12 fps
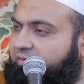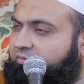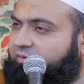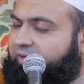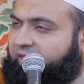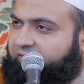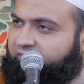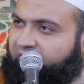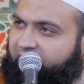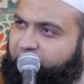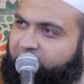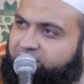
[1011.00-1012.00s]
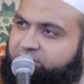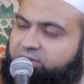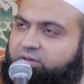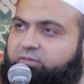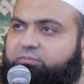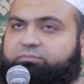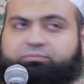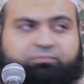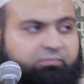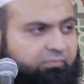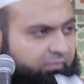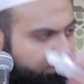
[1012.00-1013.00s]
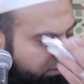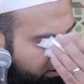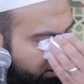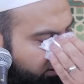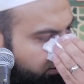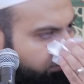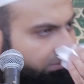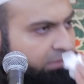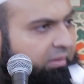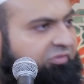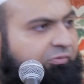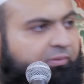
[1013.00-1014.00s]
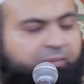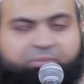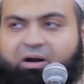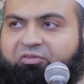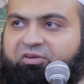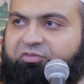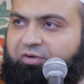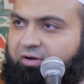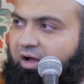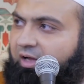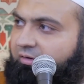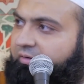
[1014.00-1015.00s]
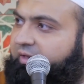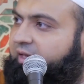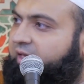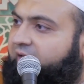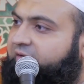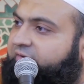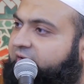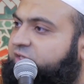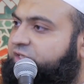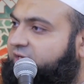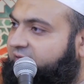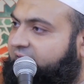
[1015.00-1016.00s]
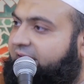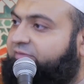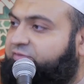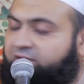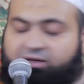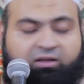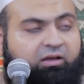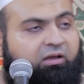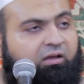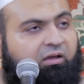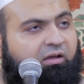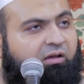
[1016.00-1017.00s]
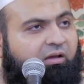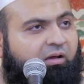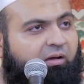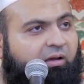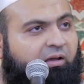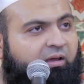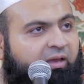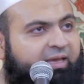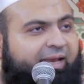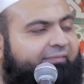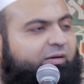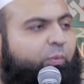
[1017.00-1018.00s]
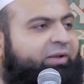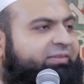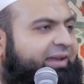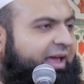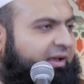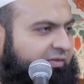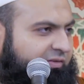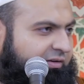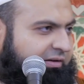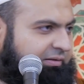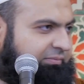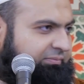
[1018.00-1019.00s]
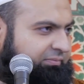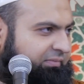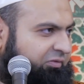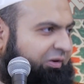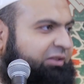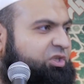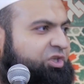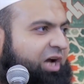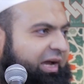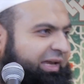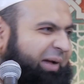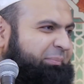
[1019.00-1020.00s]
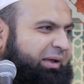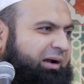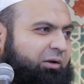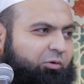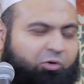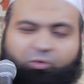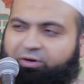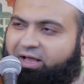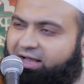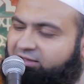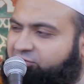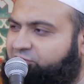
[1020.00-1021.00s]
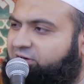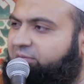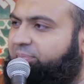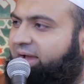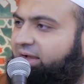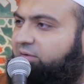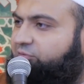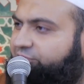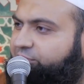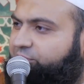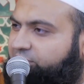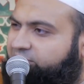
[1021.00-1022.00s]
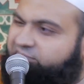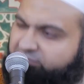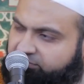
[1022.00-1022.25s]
So he said, well, you know, maybe if the Prophet forgot or he intentionally left it. He never went and asked. Felt shy. I'm not going to go and ask for a bag of food.